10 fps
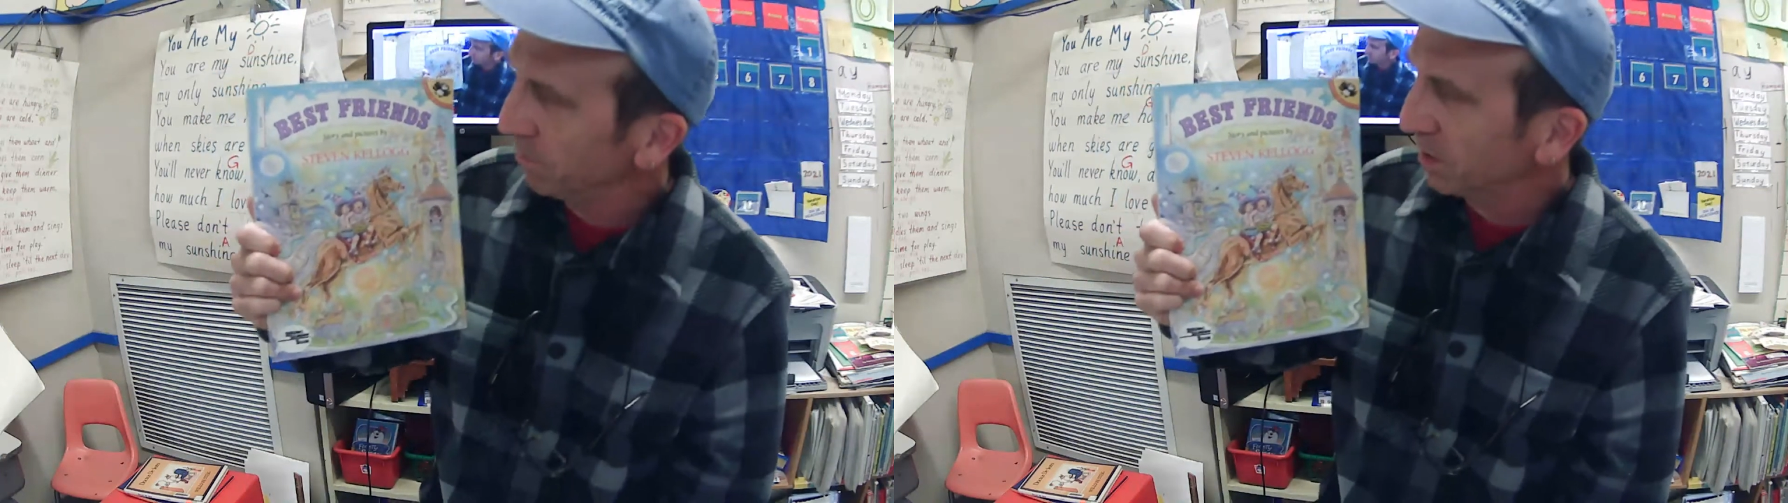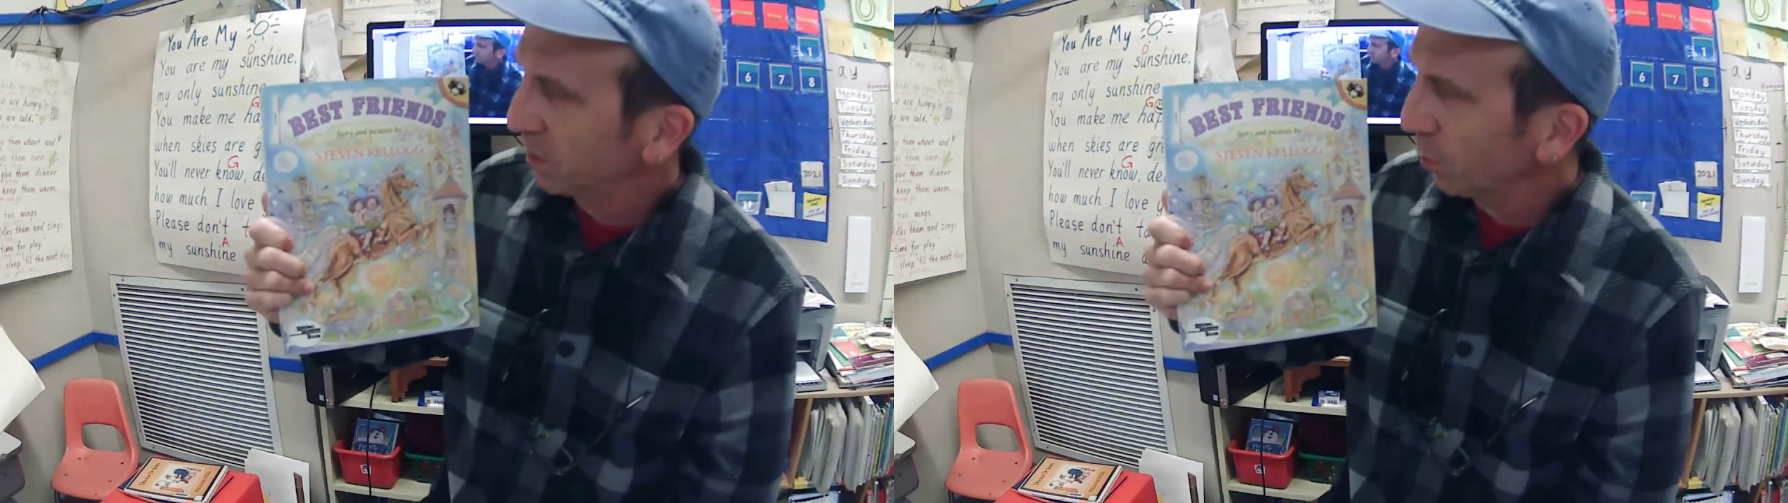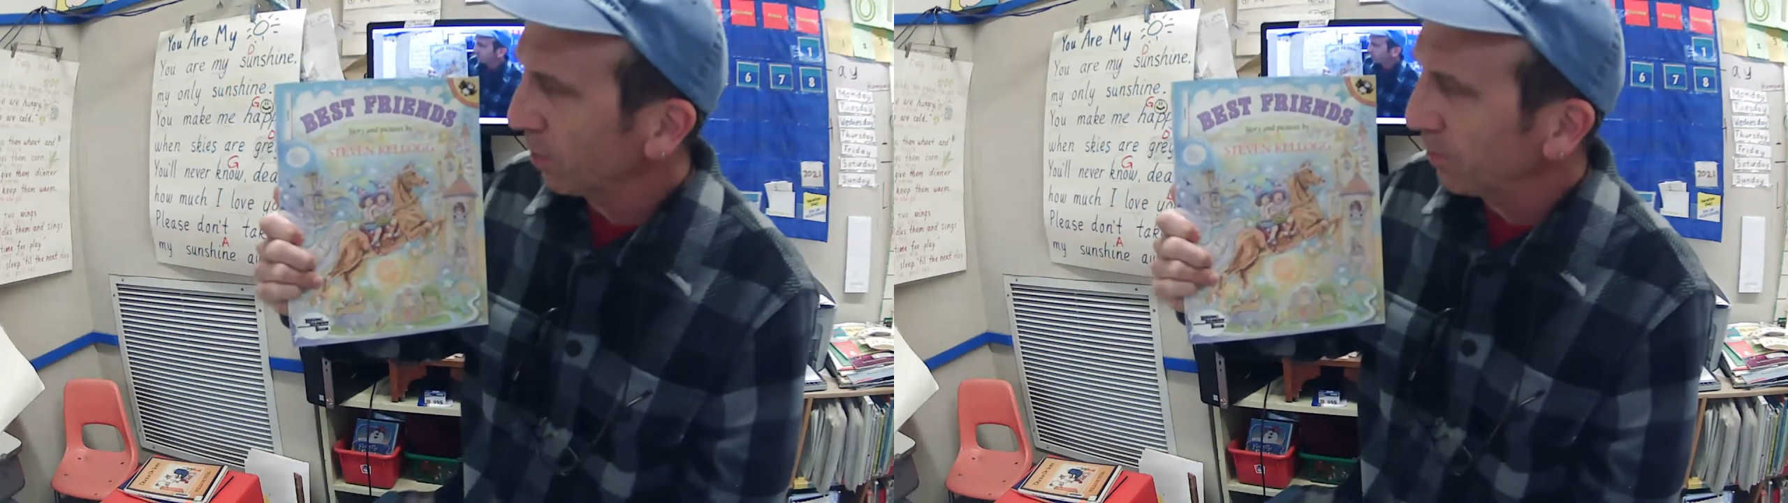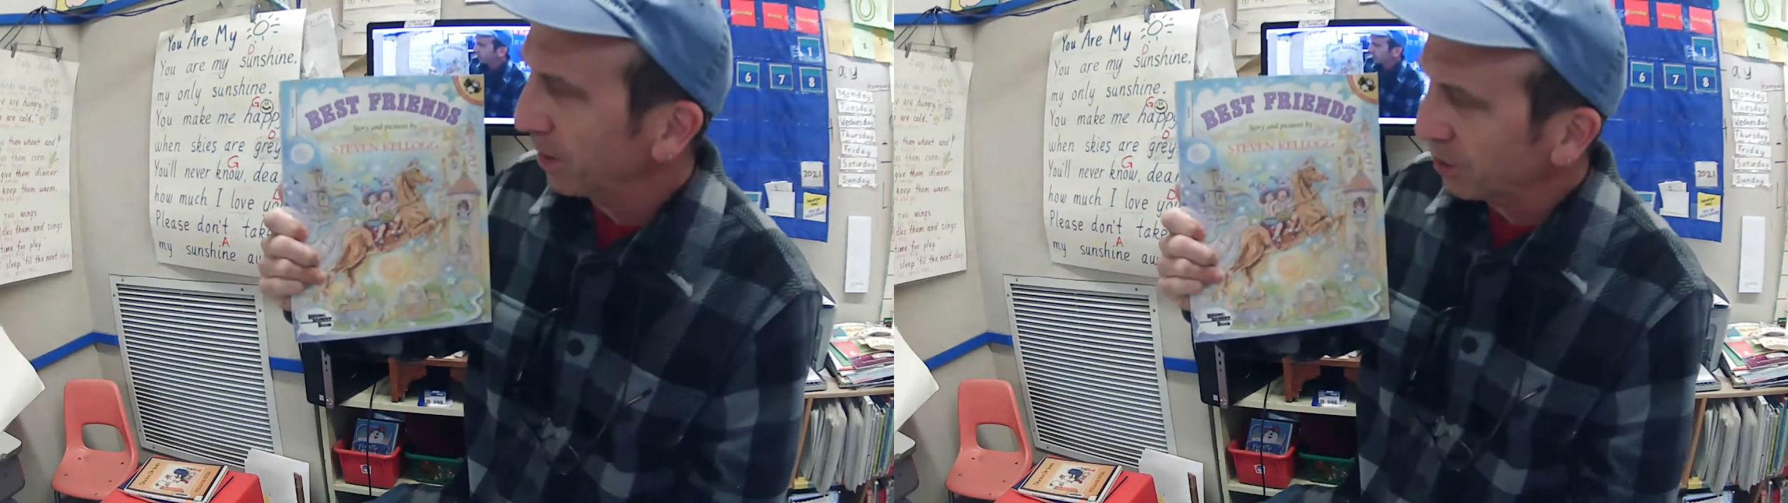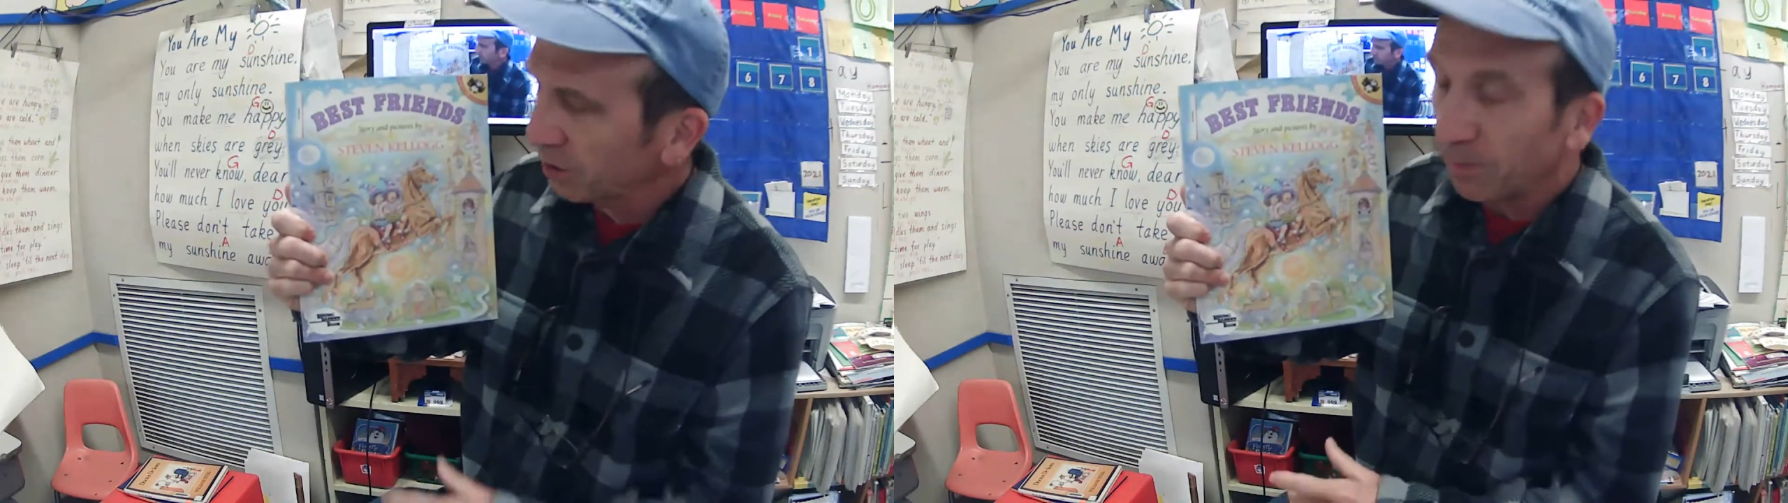Story and
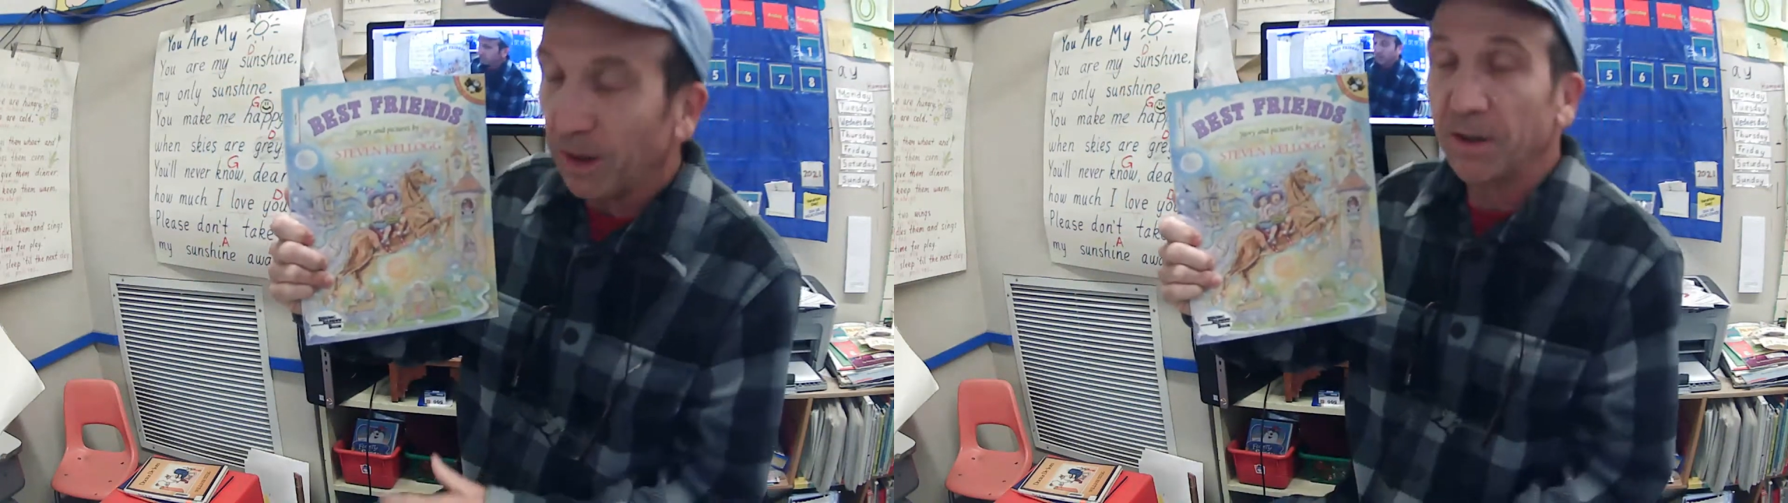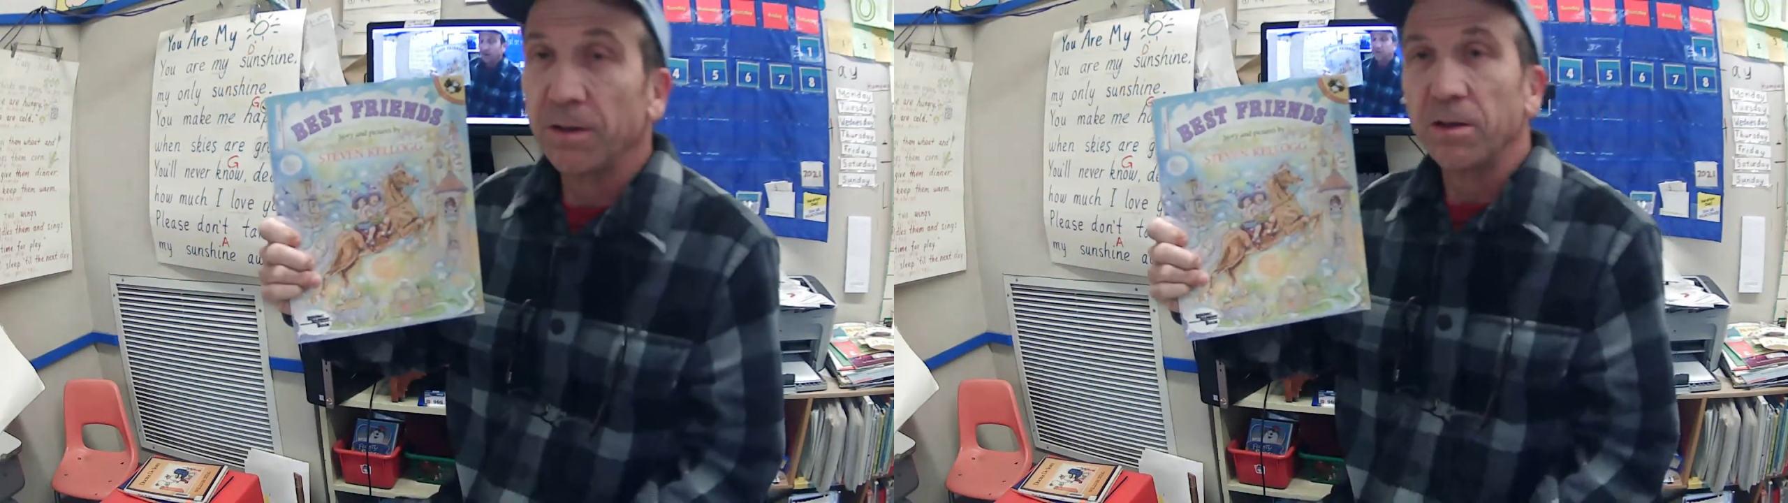Pictures by